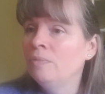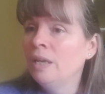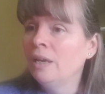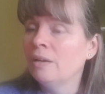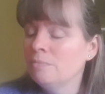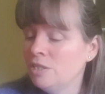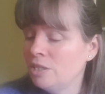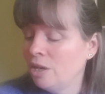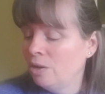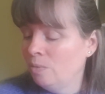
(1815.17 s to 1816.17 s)
Yeah,
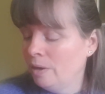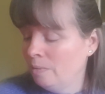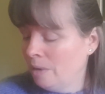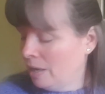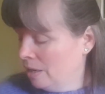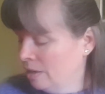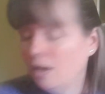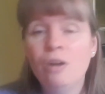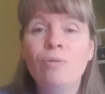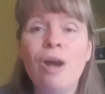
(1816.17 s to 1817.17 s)
so and then
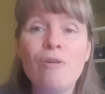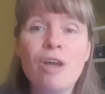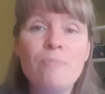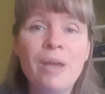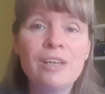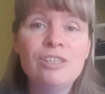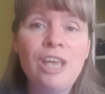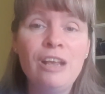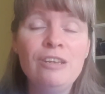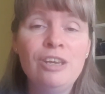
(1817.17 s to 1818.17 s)
I'll come back and
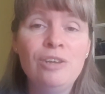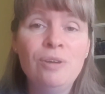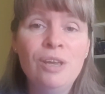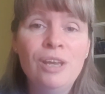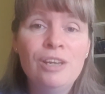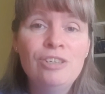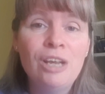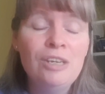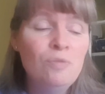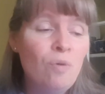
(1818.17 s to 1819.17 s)
tell you
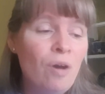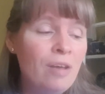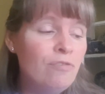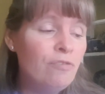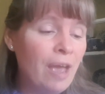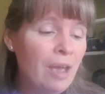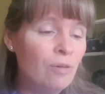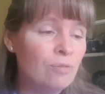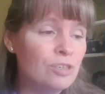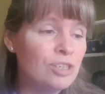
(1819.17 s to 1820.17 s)
what I
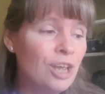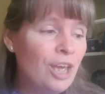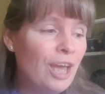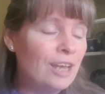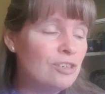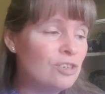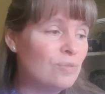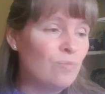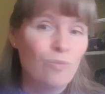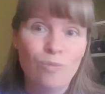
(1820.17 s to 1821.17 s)
found and
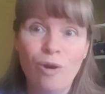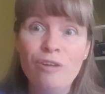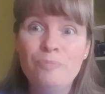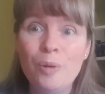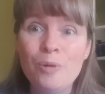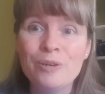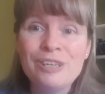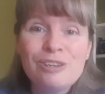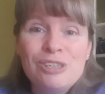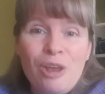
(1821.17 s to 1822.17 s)
what I've
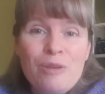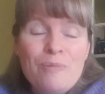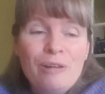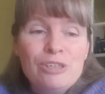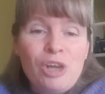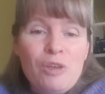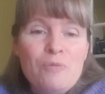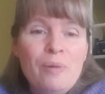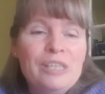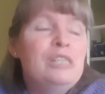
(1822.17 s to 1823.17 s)
bought. I'll show you
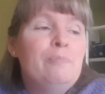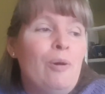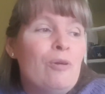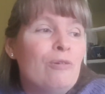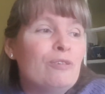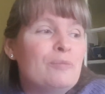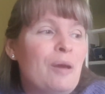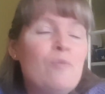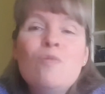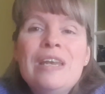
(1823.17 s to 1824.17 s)
my spoils,
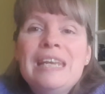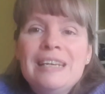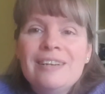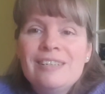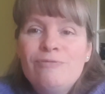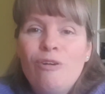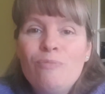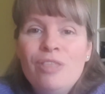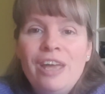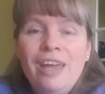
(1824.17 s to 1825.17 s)
my winnings
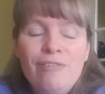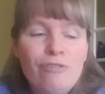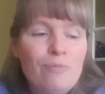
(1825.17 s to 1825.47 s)
from there.